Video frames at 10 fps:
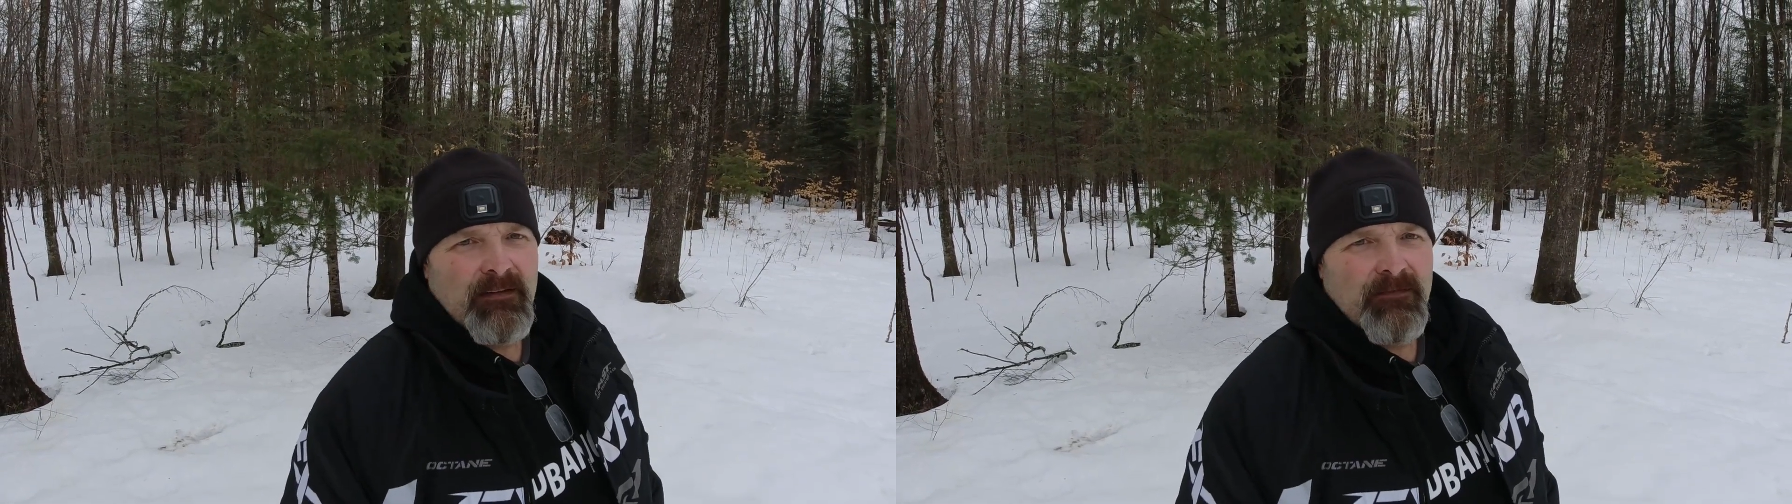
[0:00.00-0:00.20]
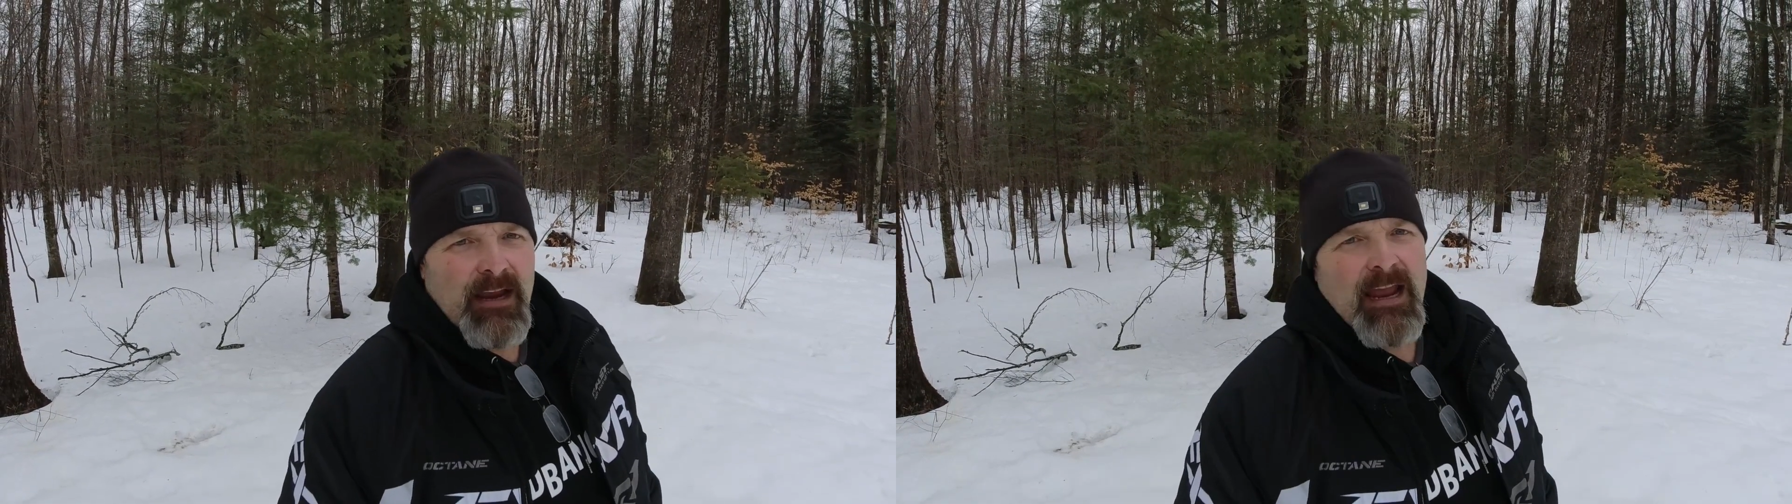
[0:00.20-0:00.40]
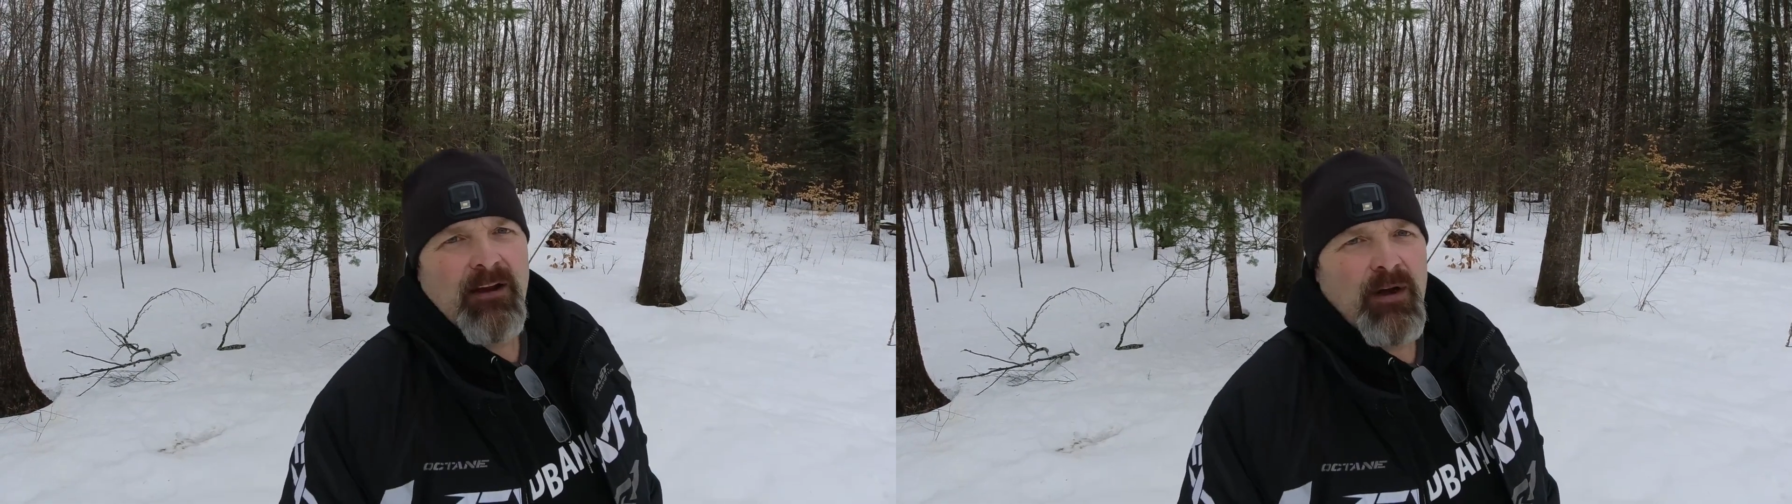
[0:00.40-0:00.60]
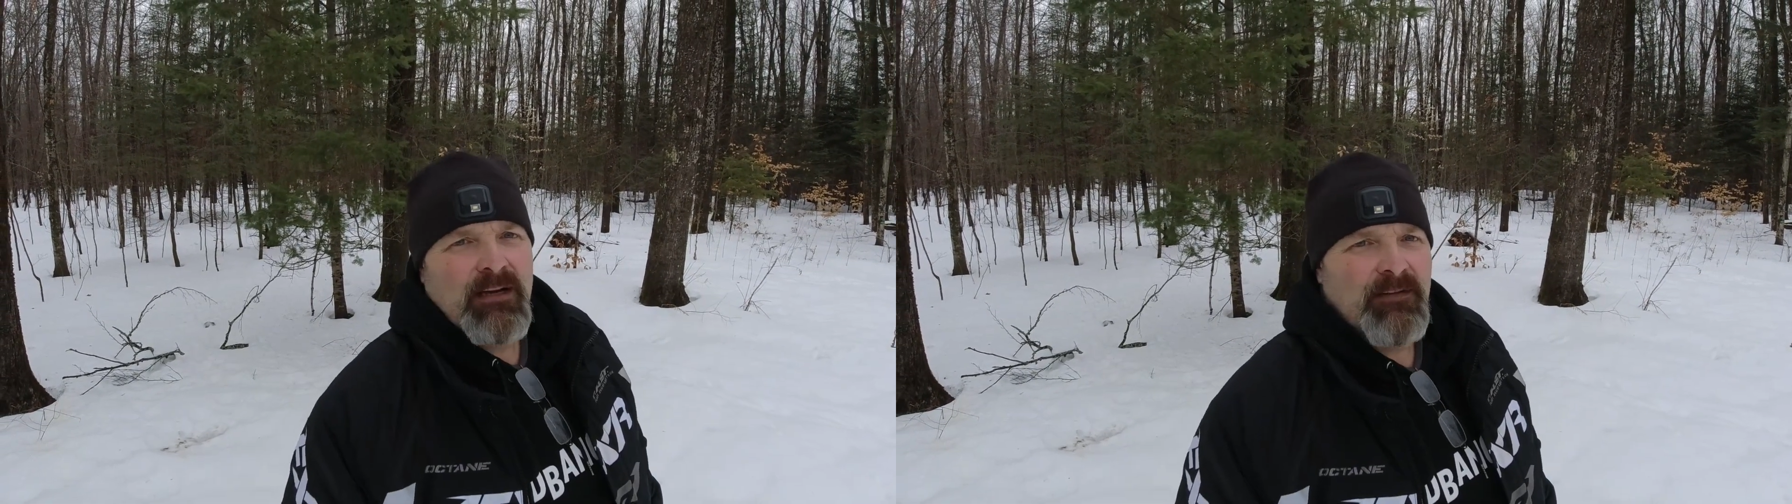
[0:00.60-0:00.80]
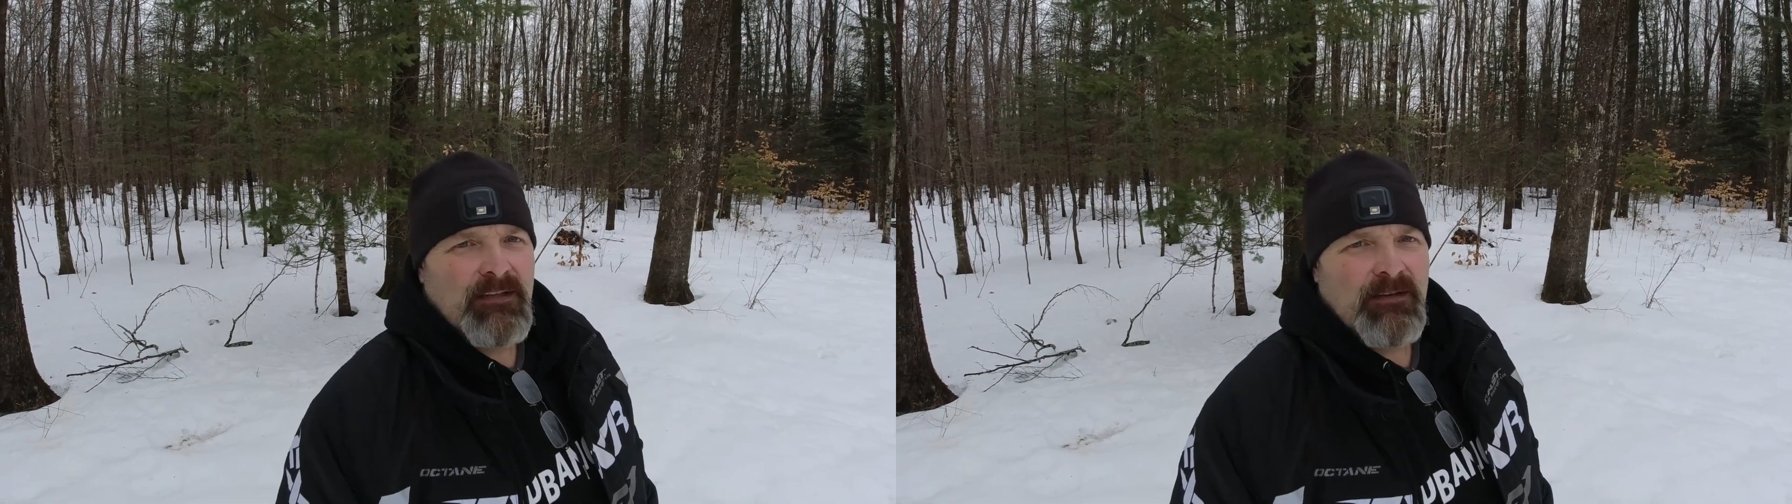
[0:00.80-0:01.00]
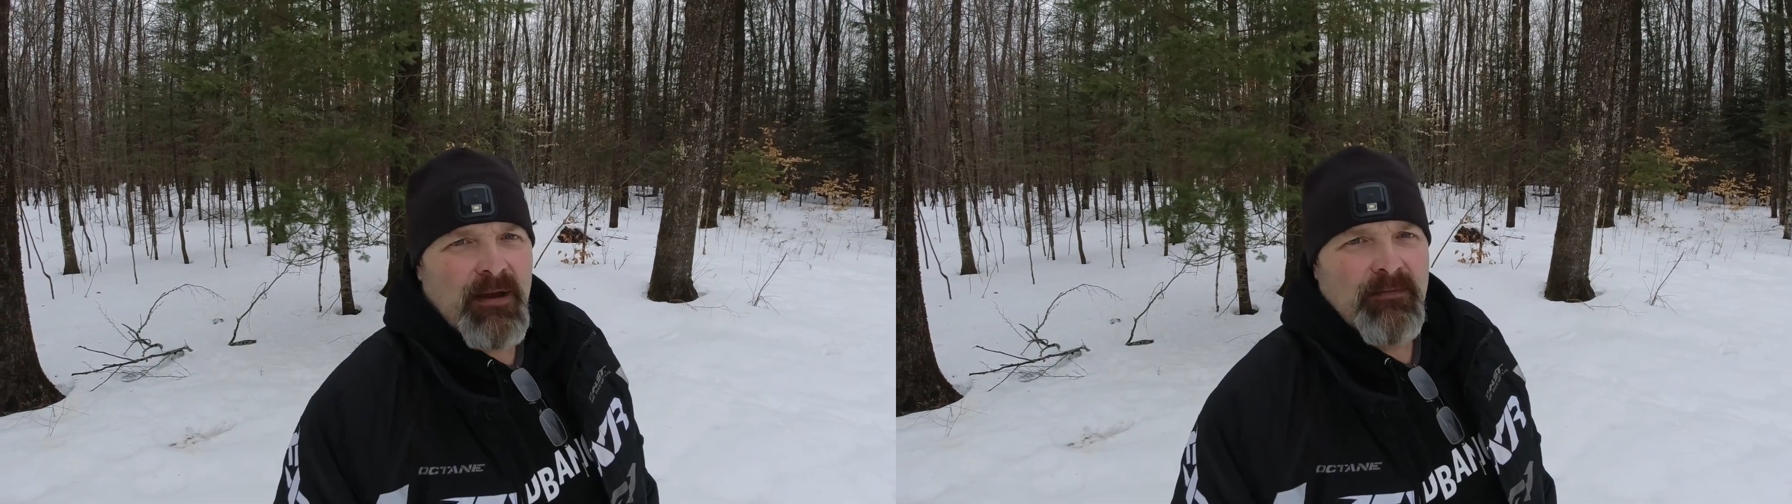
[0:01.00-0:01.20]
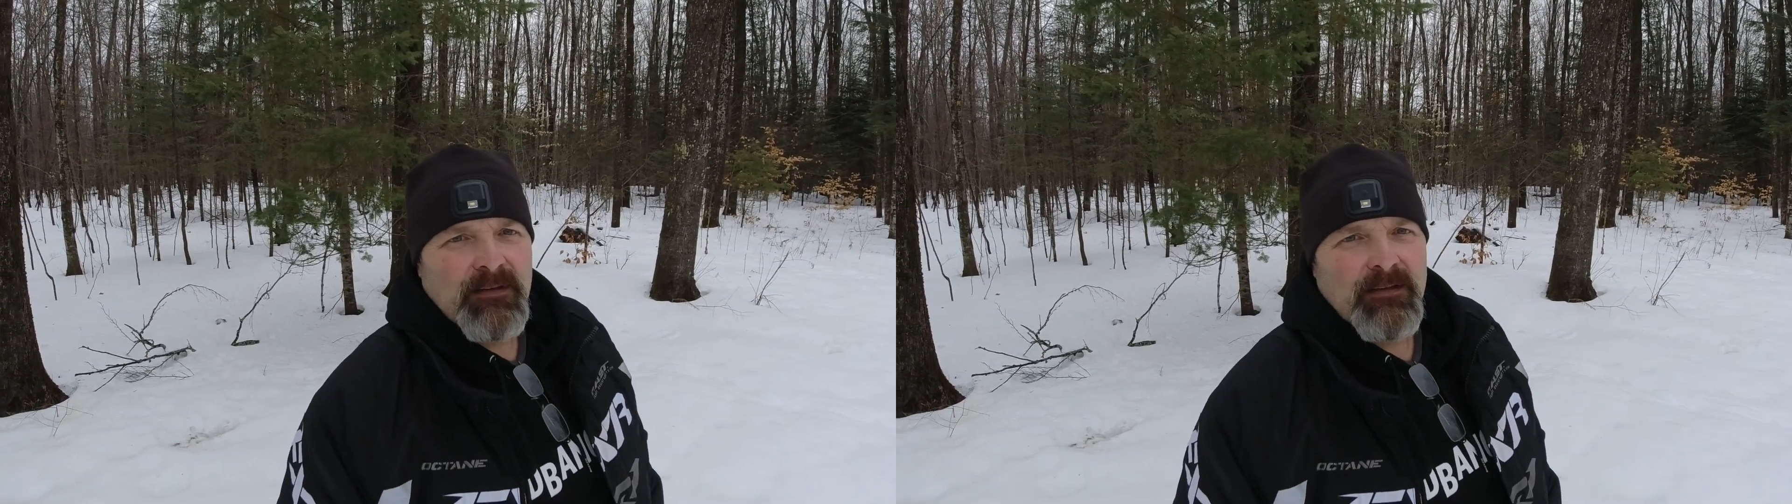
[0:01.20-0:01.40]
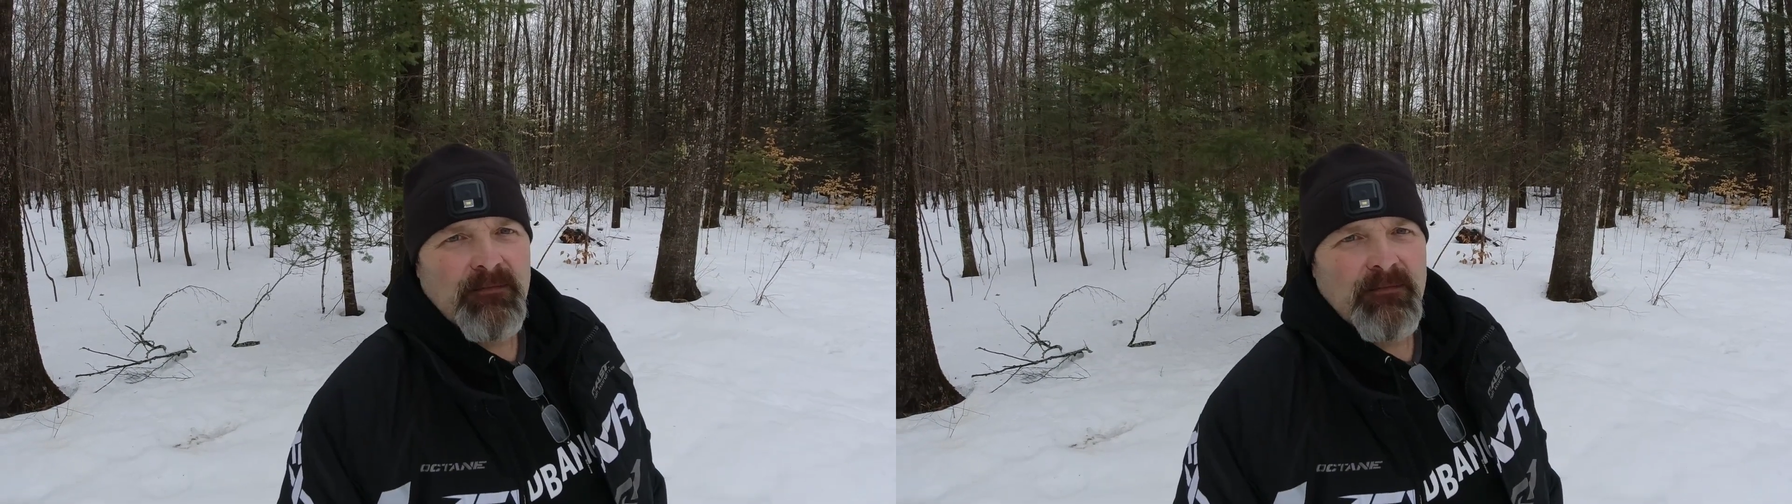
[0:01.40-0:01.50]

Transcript: If I can't go ice fishing, maybe